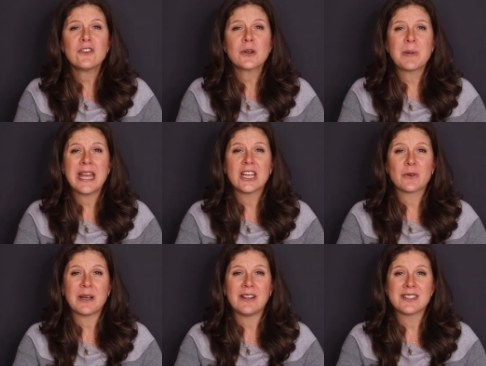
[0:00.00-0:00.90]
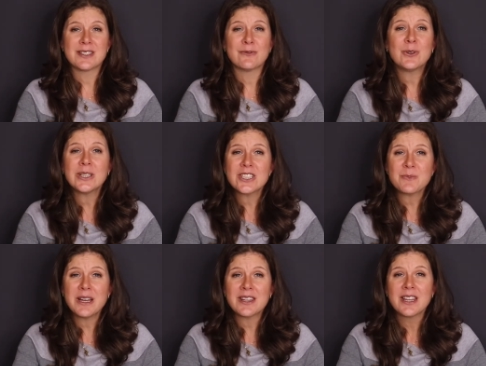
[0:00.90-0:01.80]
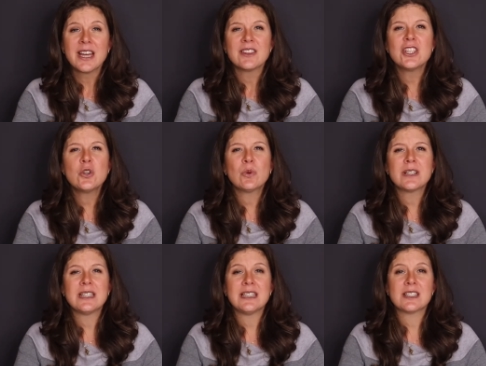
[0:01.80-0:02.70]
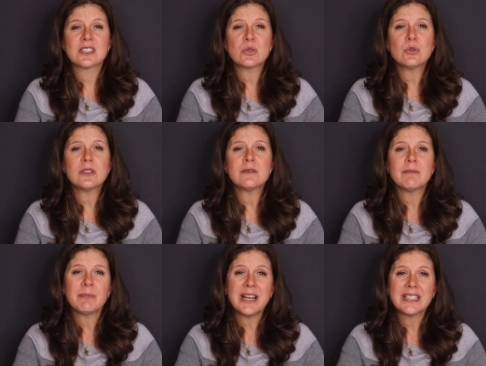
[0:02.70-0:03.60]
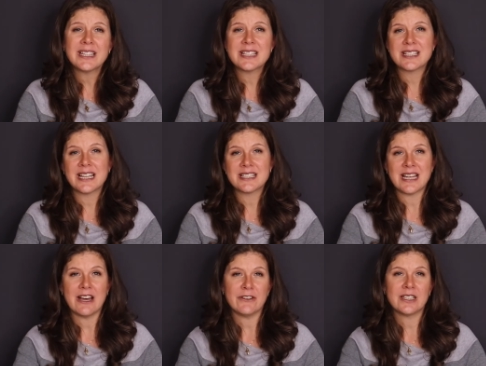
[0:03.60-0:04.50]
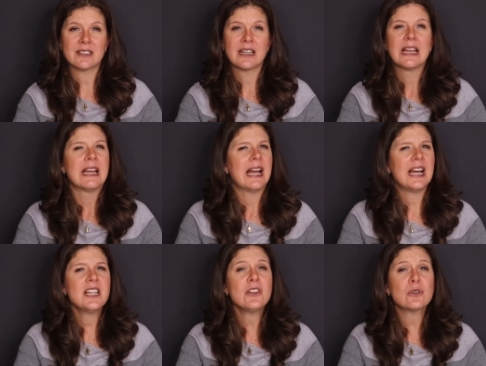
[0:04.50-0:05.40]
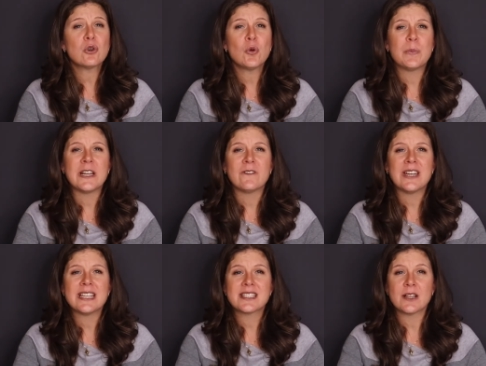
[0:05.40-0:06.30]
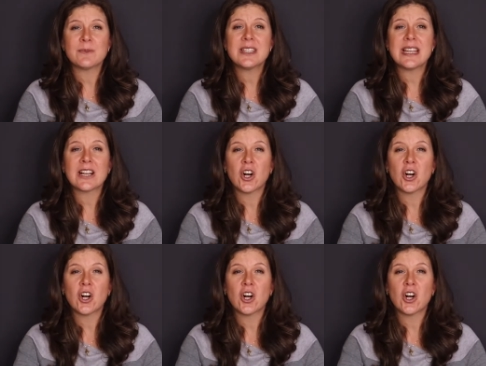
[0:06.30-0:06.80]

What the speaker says: you're paying your balance in full each month, then you wouldn't need this tool, but it's nice to have it. Another cool benefit is something they